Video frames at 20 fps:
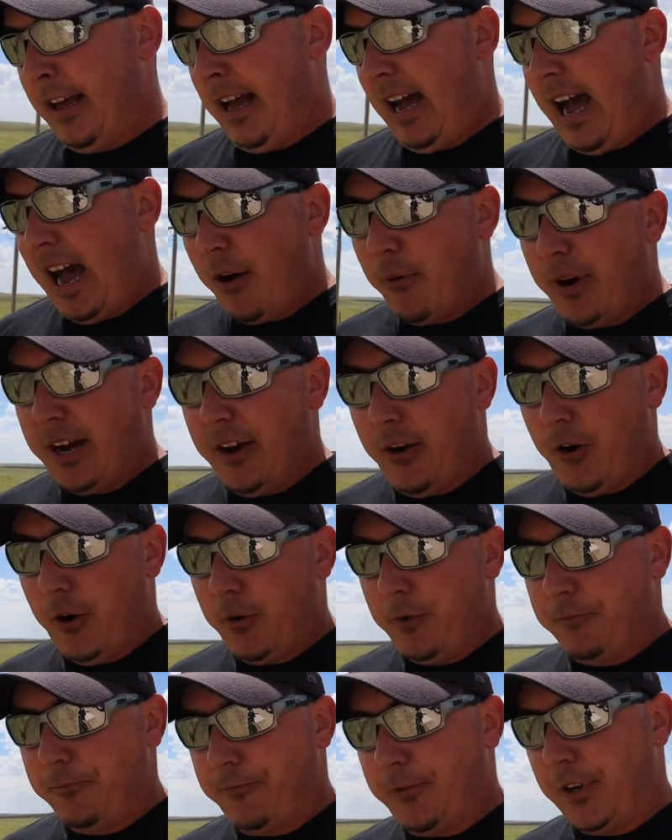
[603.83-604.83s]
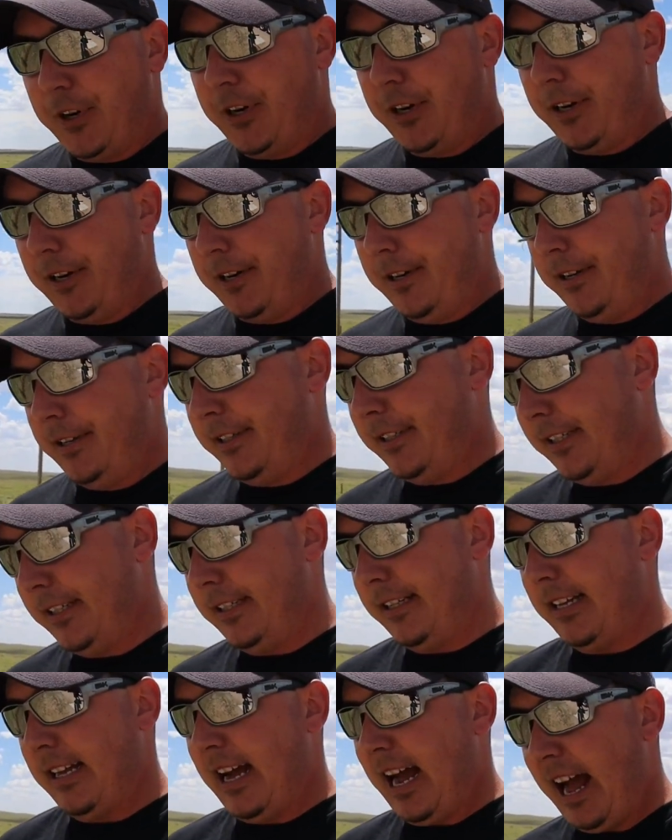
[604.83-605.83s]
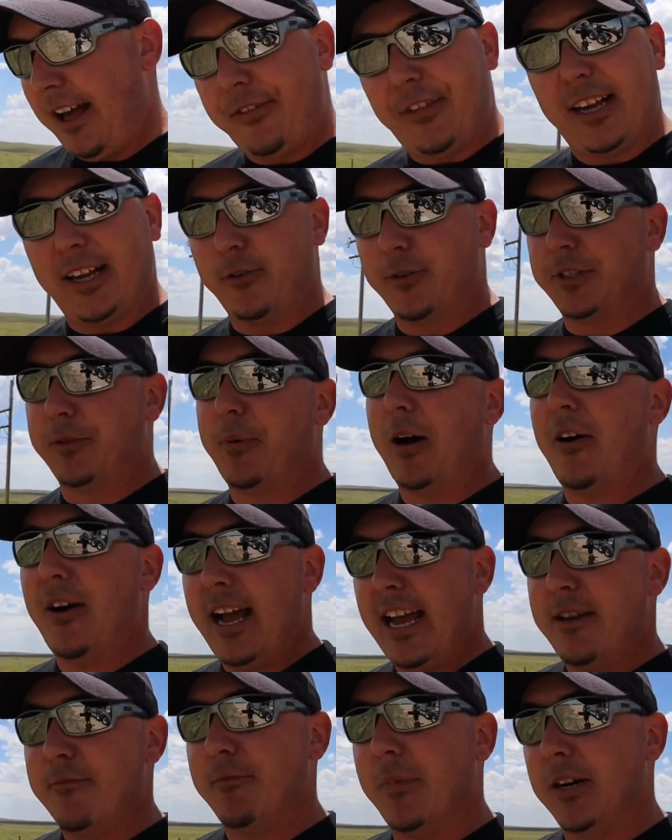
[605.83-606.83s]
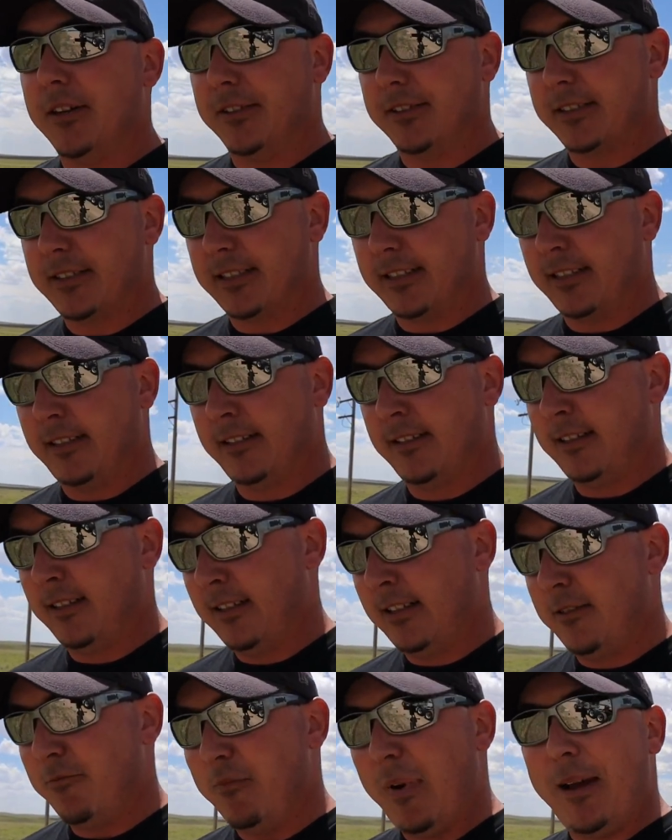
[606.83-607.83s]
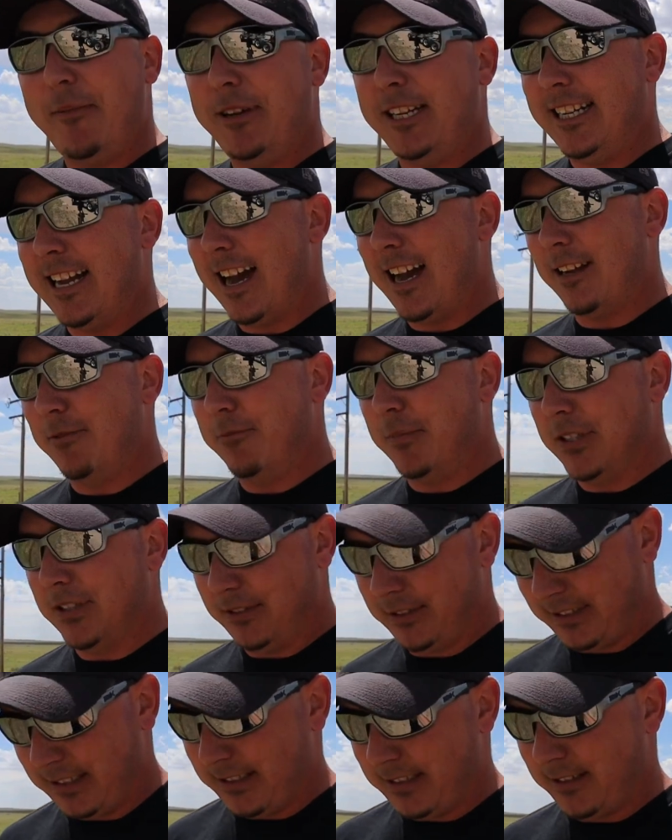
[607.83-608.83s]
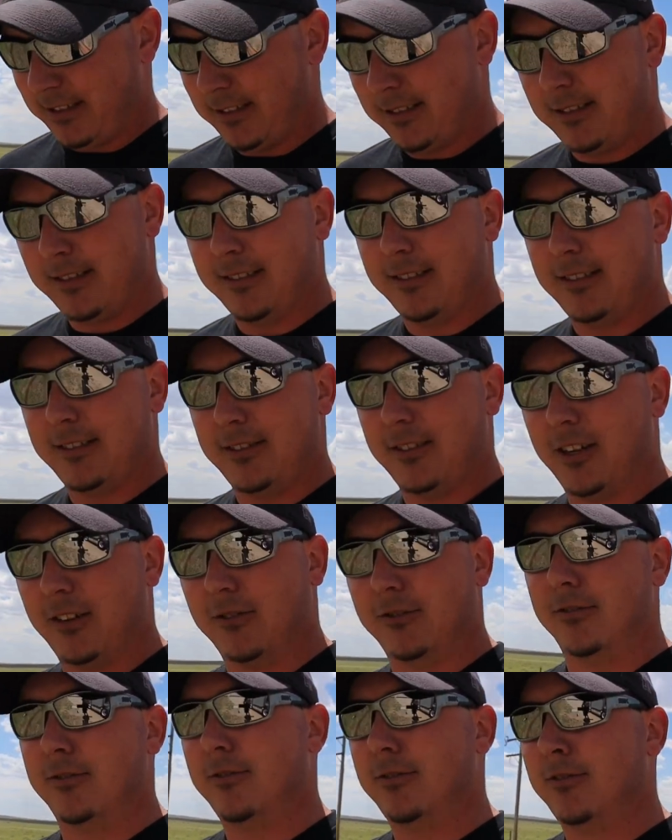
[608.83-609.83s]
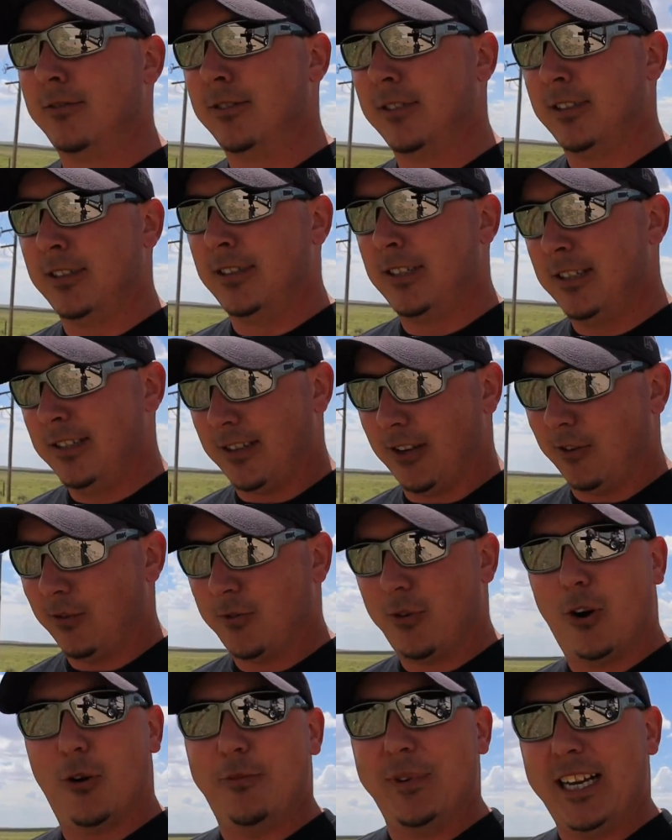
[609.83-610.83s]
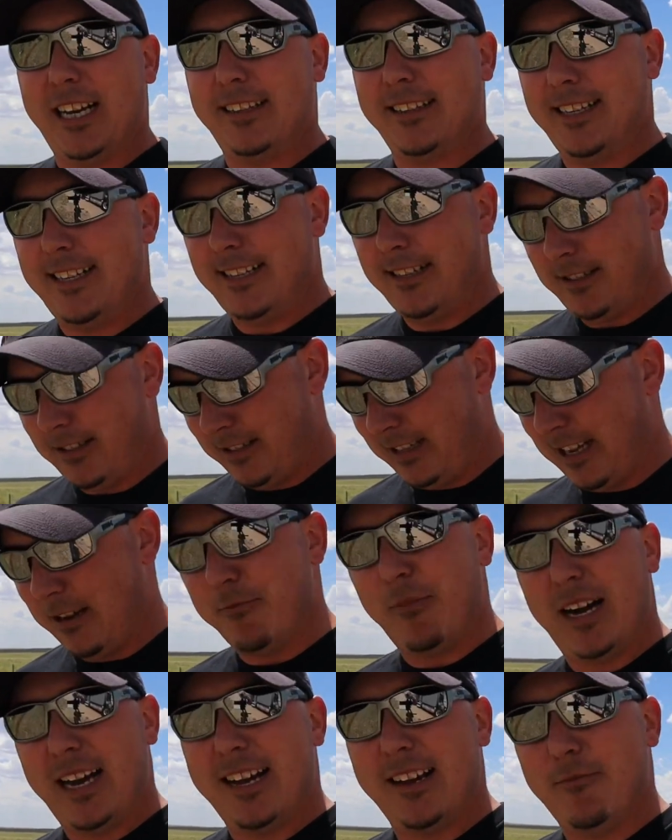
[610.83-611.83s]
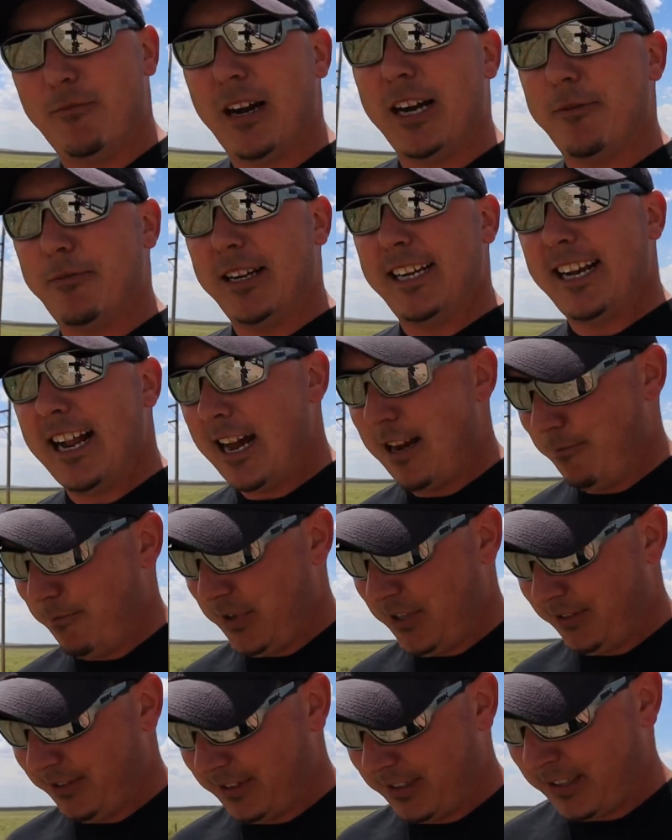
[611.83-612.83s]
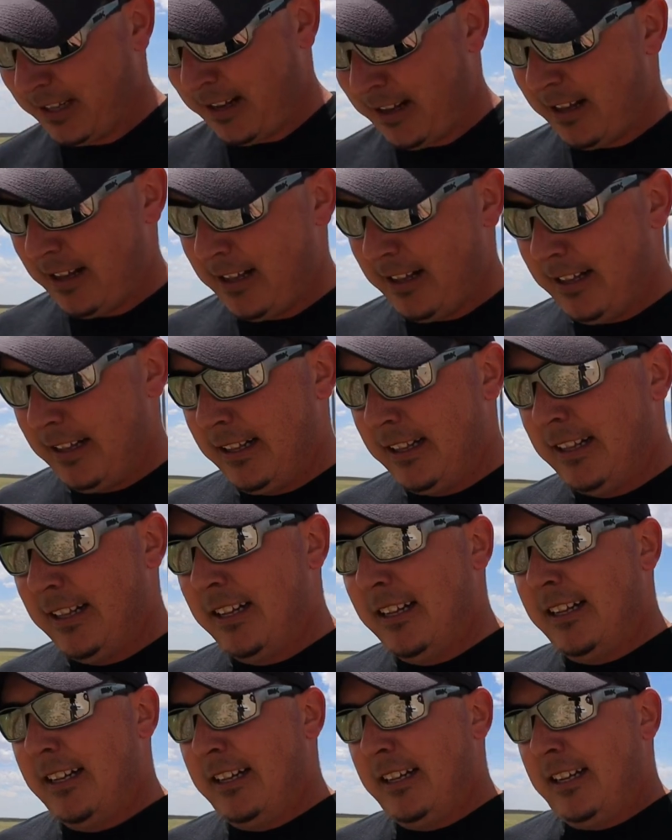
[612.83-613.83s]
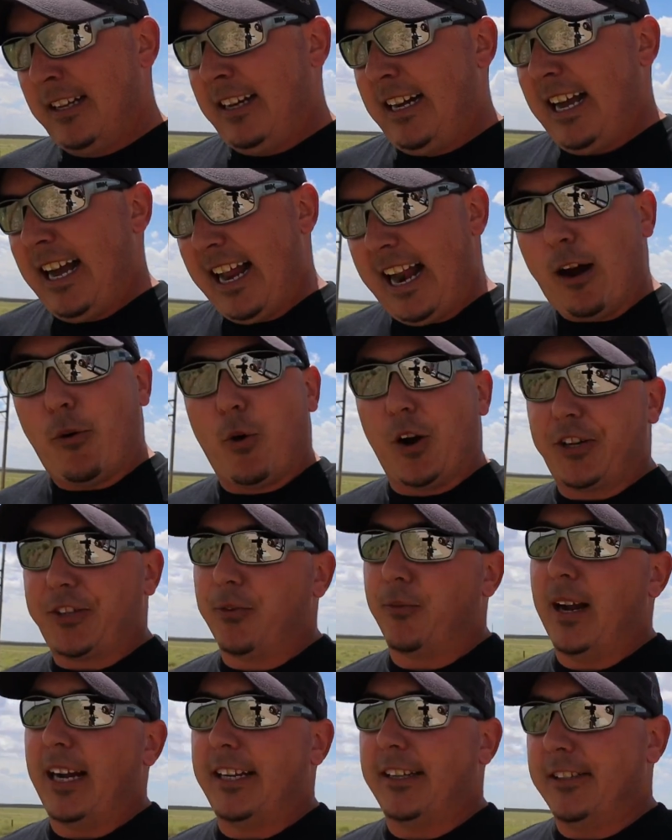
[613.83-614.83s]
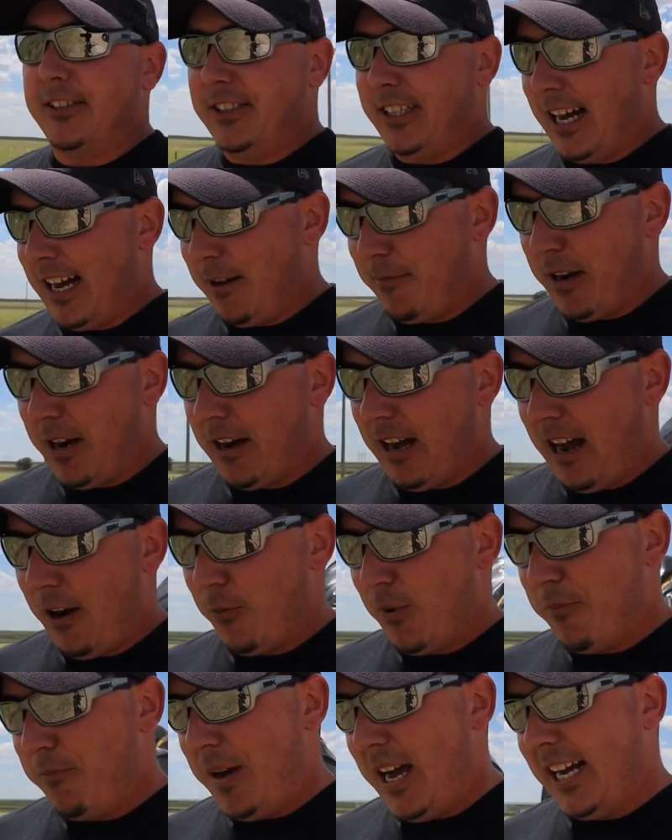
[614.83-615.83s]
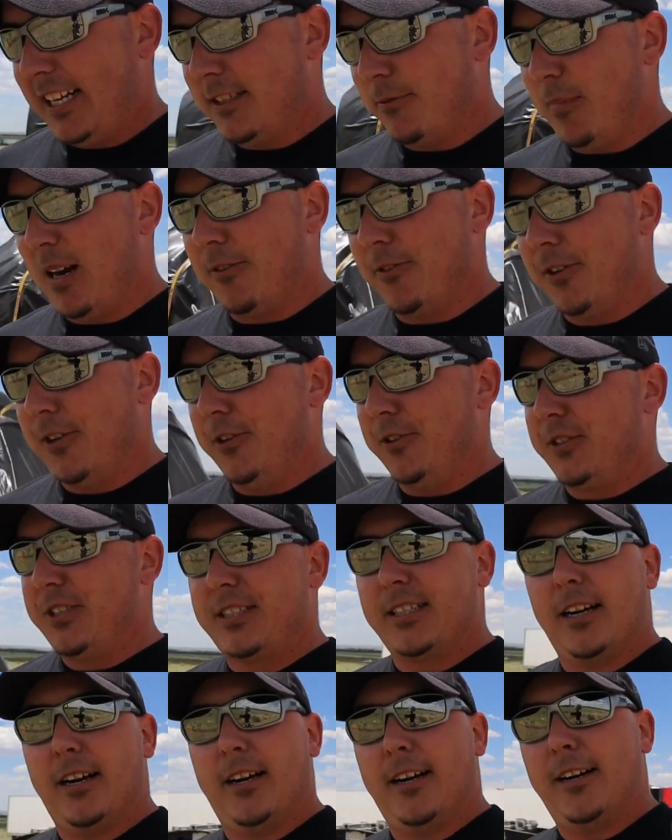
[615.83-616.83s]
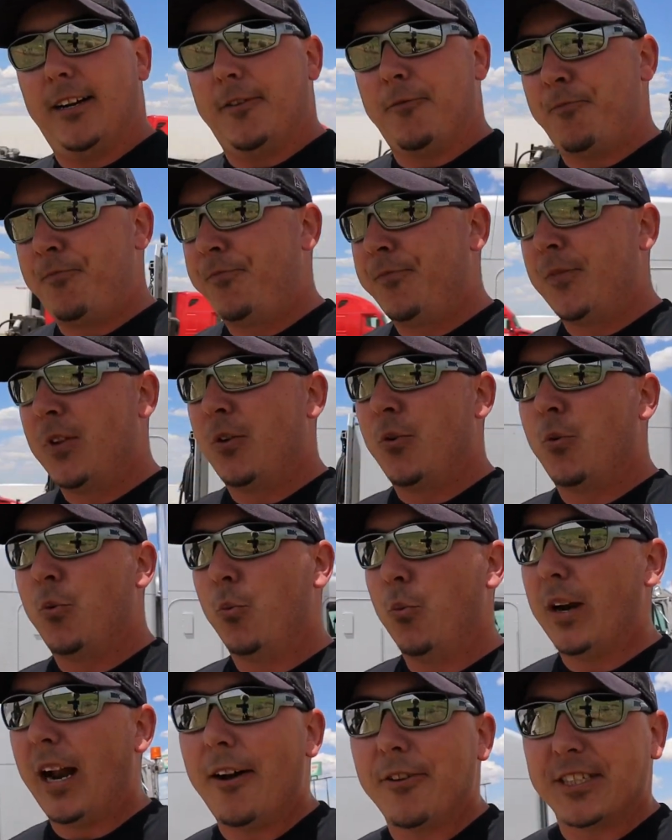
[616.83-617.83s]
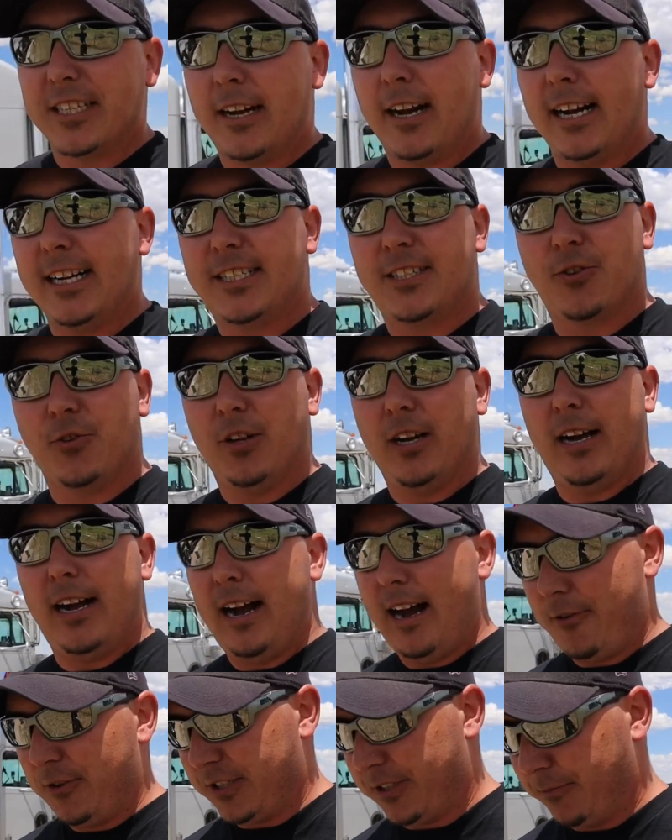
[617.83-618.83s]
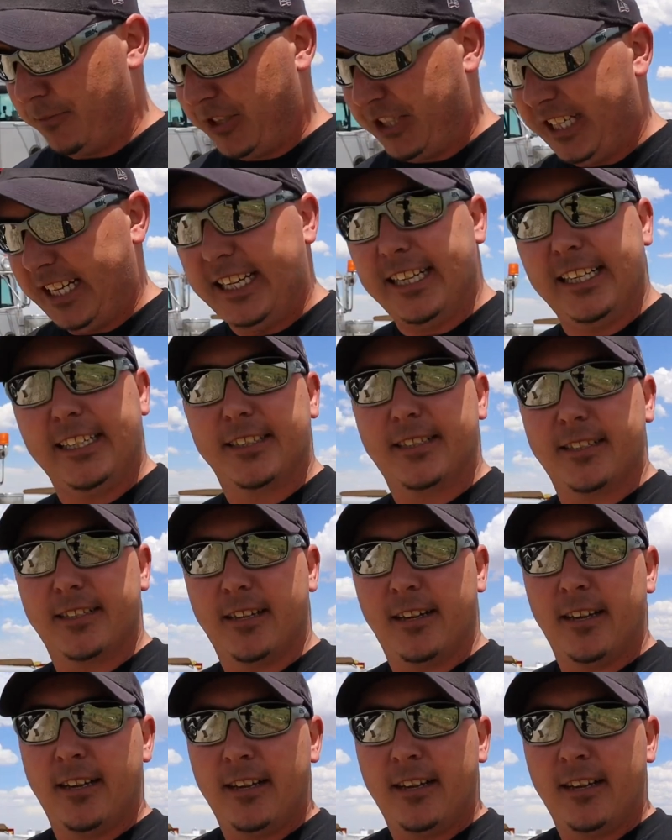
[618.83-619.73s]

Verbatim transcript: I went home for, I think it was about 8 months, maybe 9 months. Don't quote me on that. It might have been 9 months. And I worked a regular job. I went back to my roots. When I was in high school, I was a machinist.